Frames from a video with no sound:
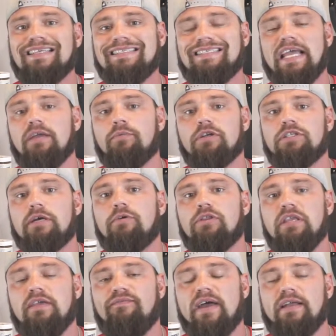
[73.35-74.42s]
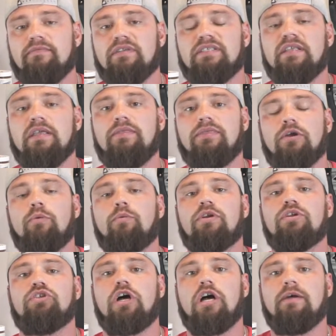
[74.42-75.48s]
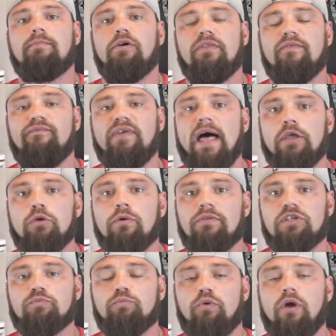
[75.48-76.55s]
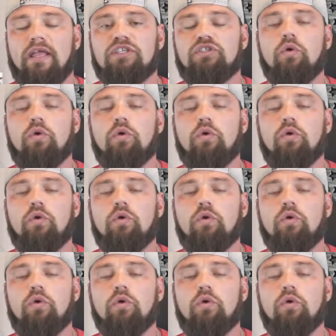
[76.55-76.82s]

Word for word: Second, we're gonna talk about the effectiveness. And then third, we're gonna talk about the value of this product.